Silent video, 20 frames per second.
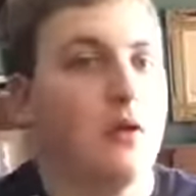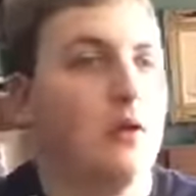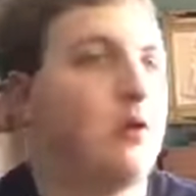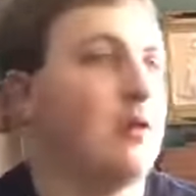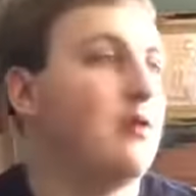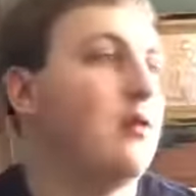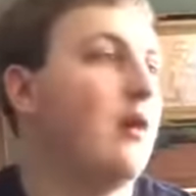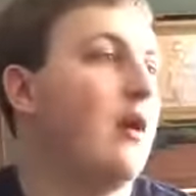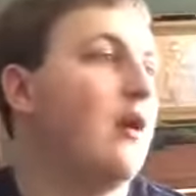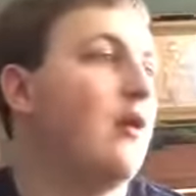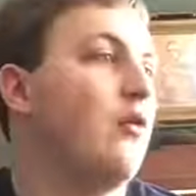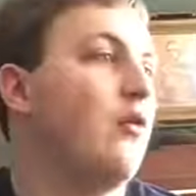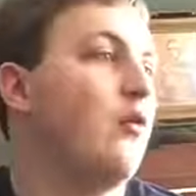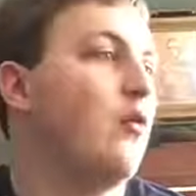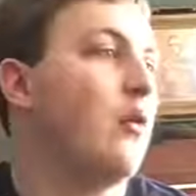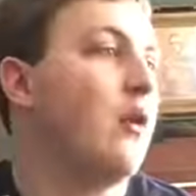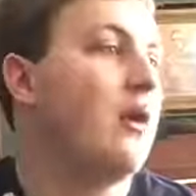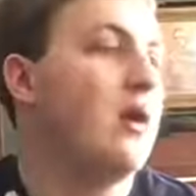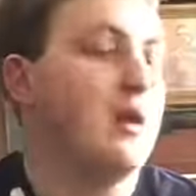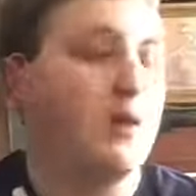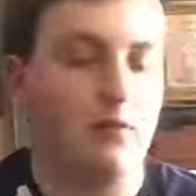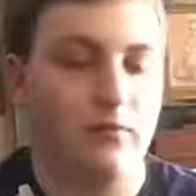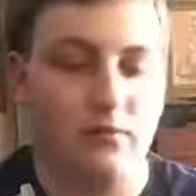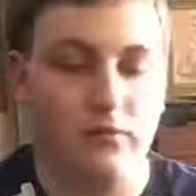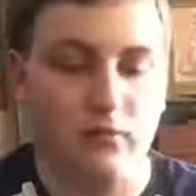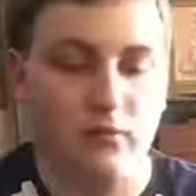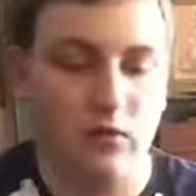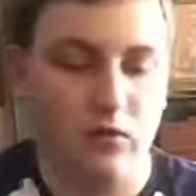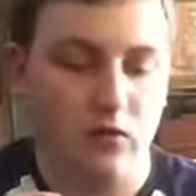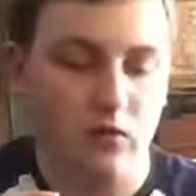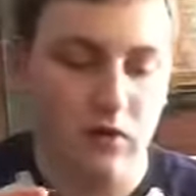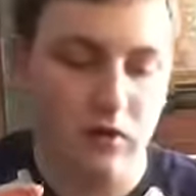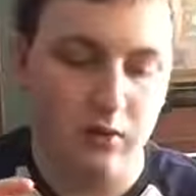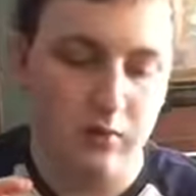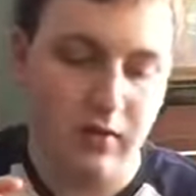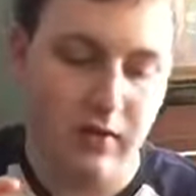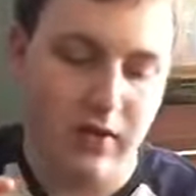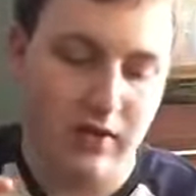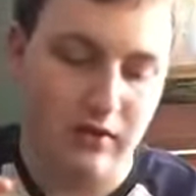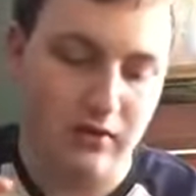It's got great tuning
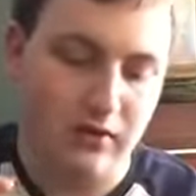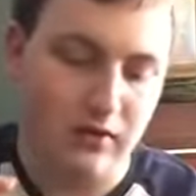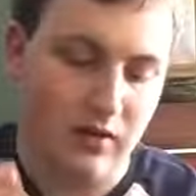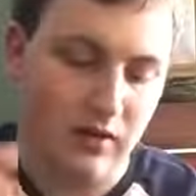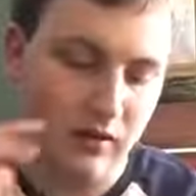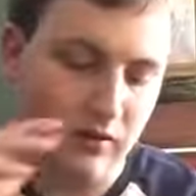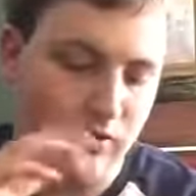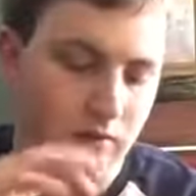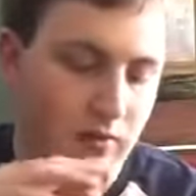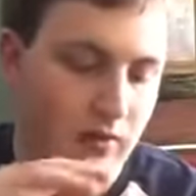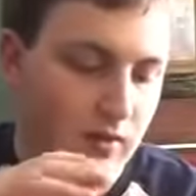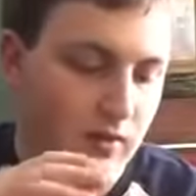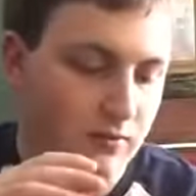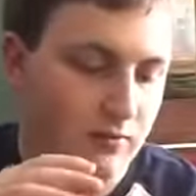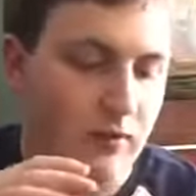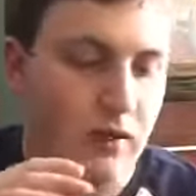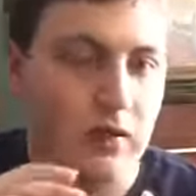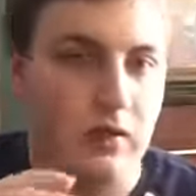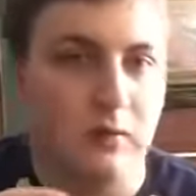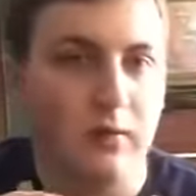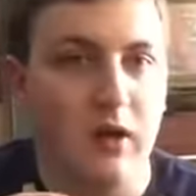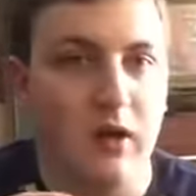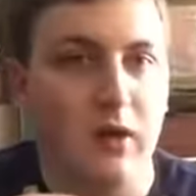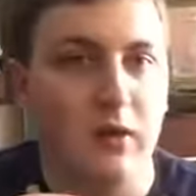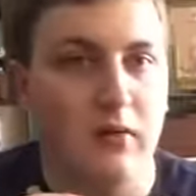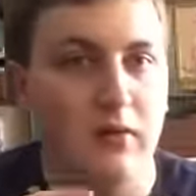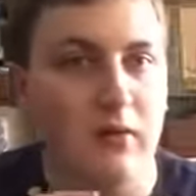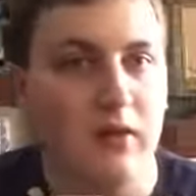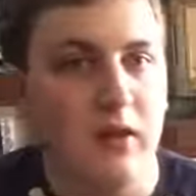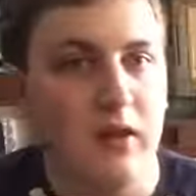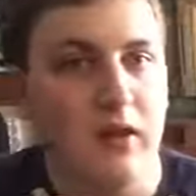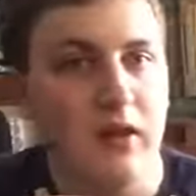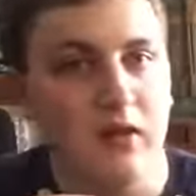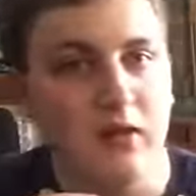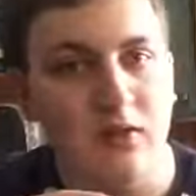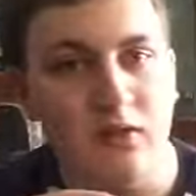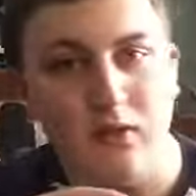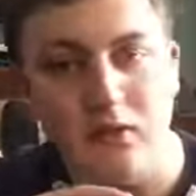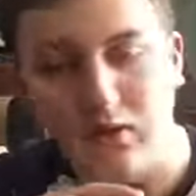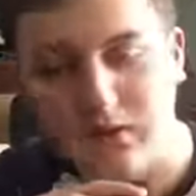pegs, got volume knobs. It
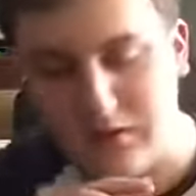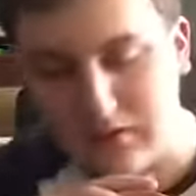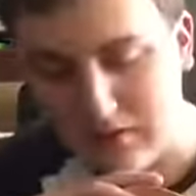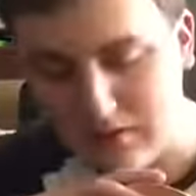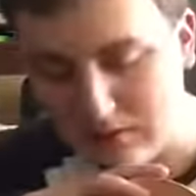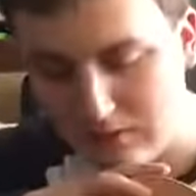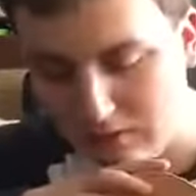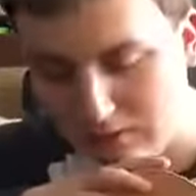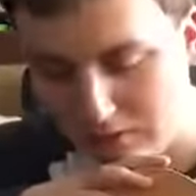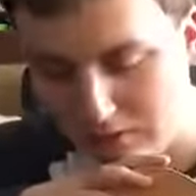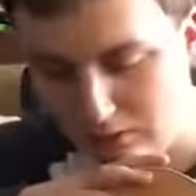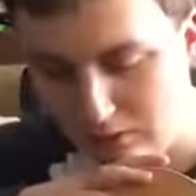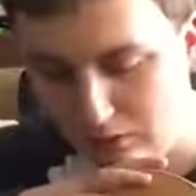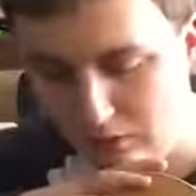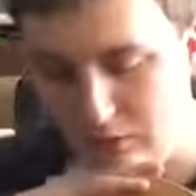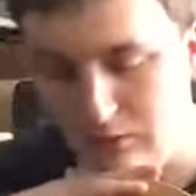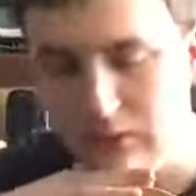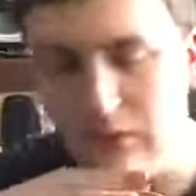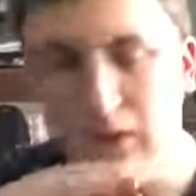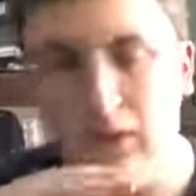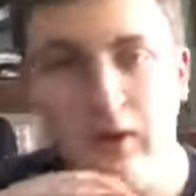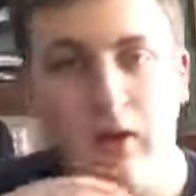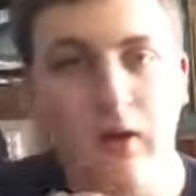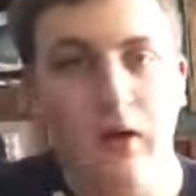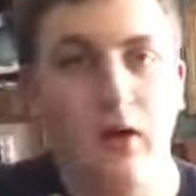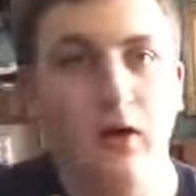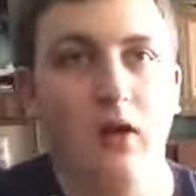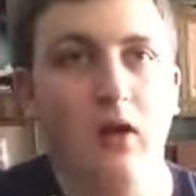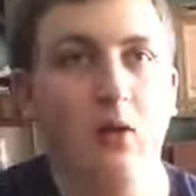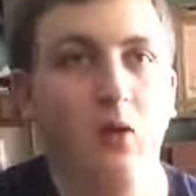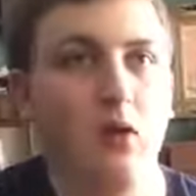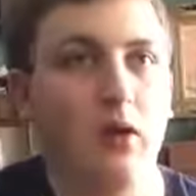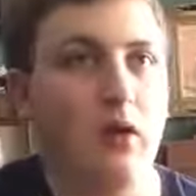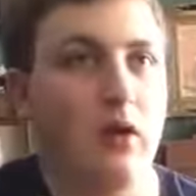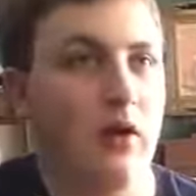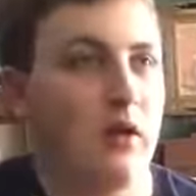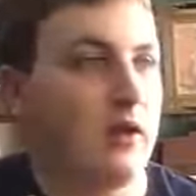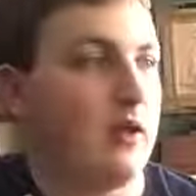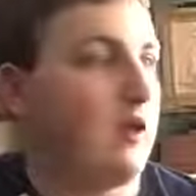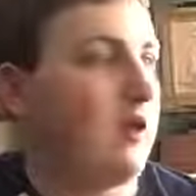is a little dusty, so I'm gonna work
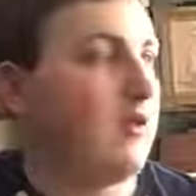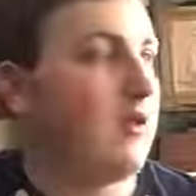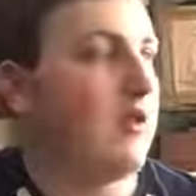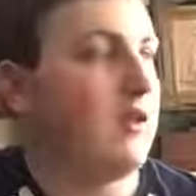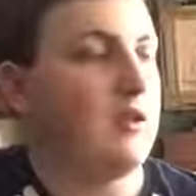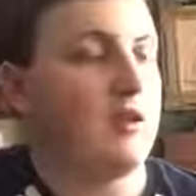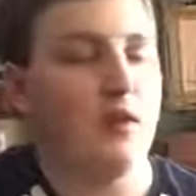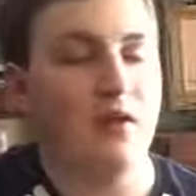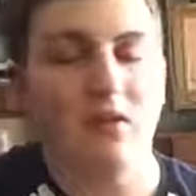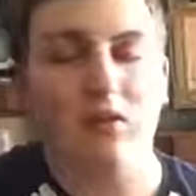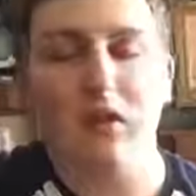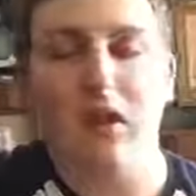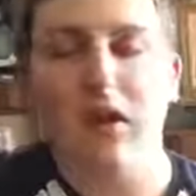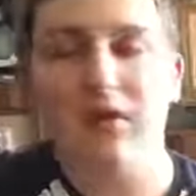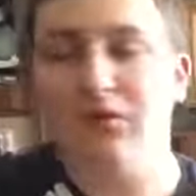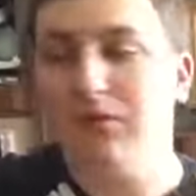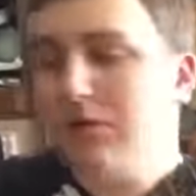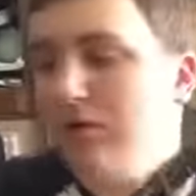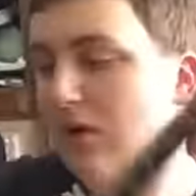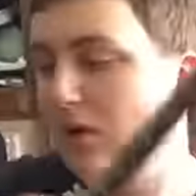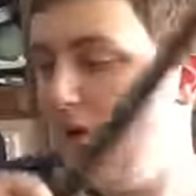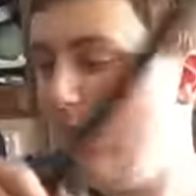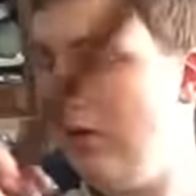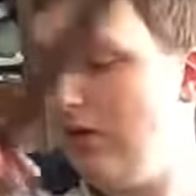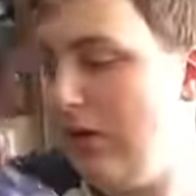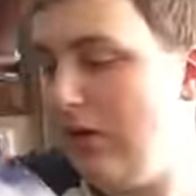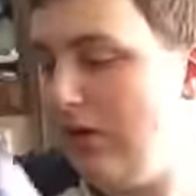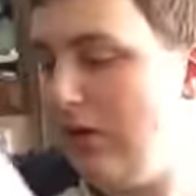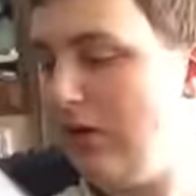on getting it dust off. So